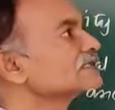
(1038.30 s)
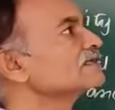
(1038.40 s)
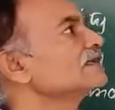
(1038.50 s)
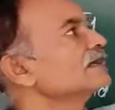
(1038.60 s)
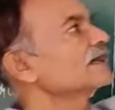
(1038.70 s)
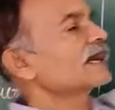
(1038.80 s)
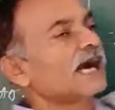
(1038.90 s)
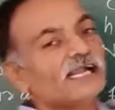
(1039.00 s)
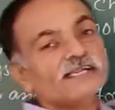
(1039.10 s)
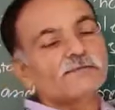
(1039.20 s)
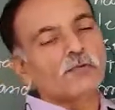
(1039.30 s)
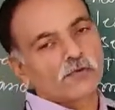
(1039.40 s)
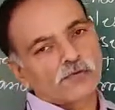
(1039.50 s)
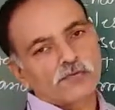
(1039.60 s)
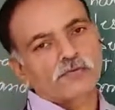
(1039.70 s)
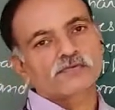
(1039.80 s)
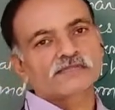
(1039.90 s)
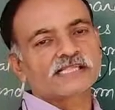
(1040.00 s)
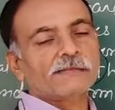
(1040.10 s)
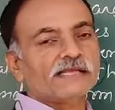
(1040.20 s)
can't move. That
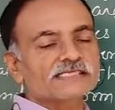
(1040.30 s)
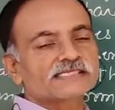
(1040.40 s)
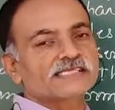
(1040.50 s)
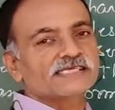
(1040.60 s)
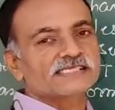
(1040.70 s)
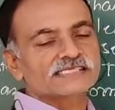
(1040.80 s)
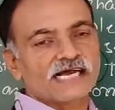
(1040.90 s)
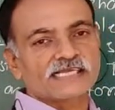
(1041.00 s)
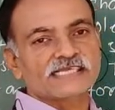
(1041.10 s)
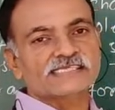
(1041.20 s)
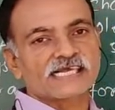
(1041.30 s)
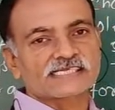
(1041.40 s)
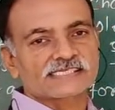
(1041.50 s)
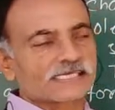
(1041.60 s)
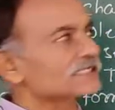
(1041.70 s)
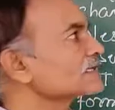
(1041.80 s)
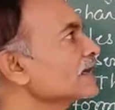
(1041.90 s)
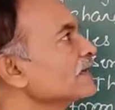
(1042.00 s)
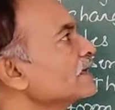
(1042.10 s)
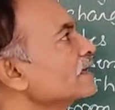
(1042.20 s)
means these charges are stationary.
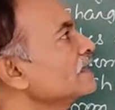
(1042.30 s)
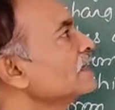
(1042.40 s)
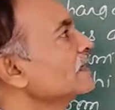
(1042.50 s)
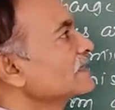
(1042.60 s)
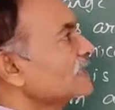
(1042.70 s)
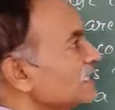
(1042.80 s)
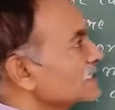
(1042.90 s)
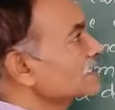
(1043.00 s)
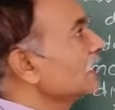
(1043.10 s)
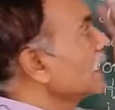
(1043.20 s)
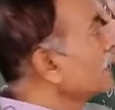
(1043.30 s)
Thus, during